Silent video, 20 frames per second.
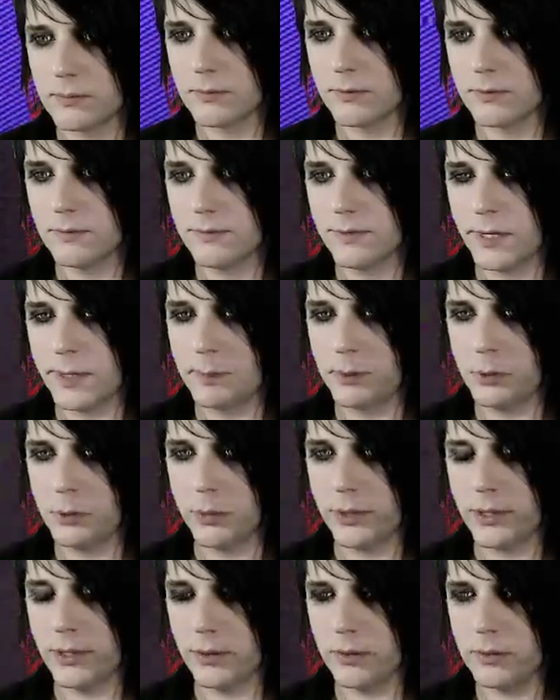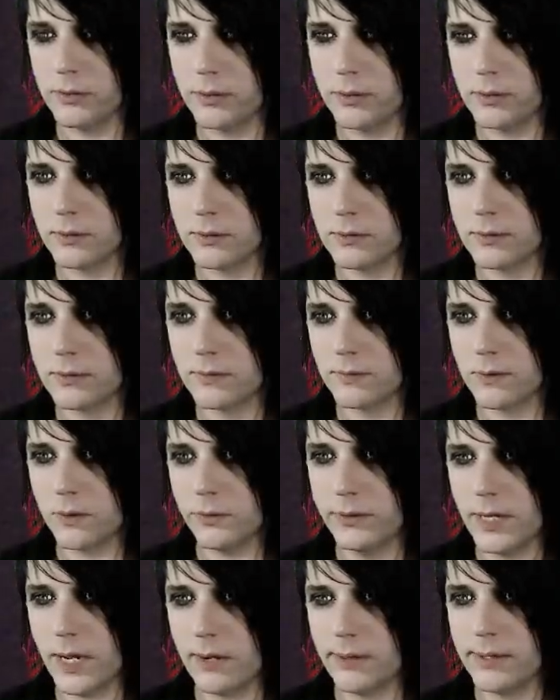Very blue window. Let's go
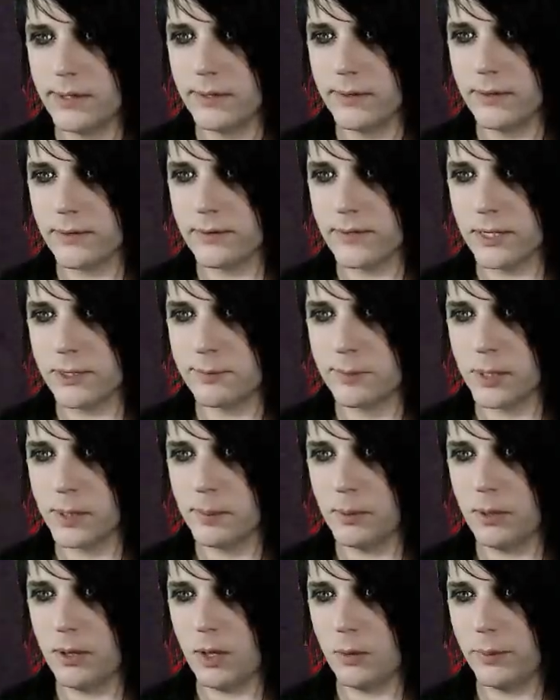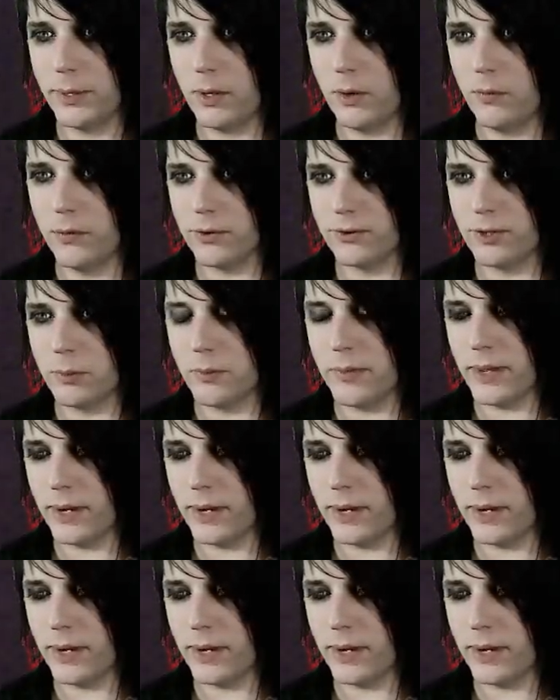down here. This nice purple hallway. Oh, there's someone there.